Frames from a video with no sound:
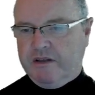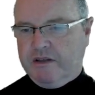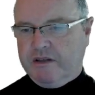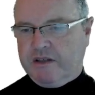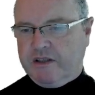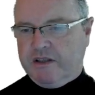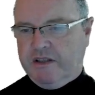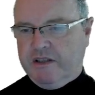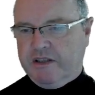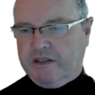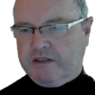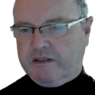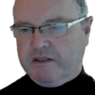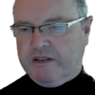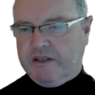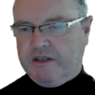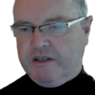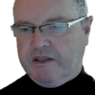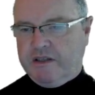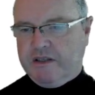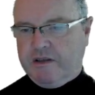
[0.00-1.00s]
connect
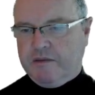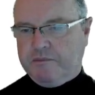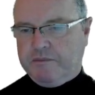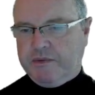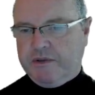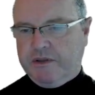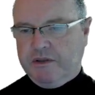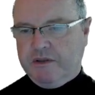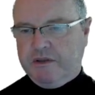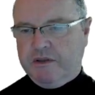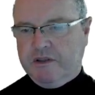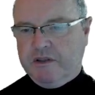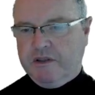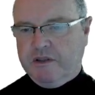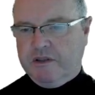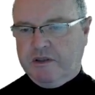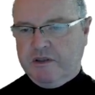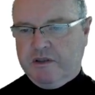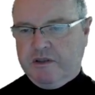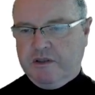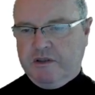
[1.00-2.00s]
that up,
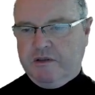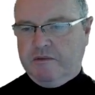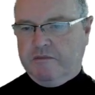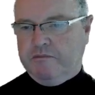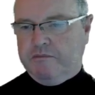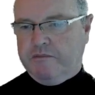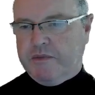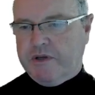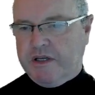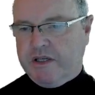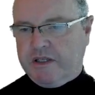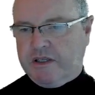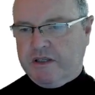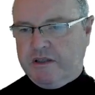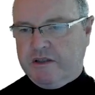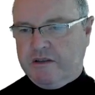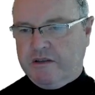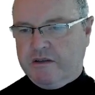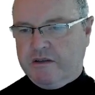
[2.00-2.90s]
bang it.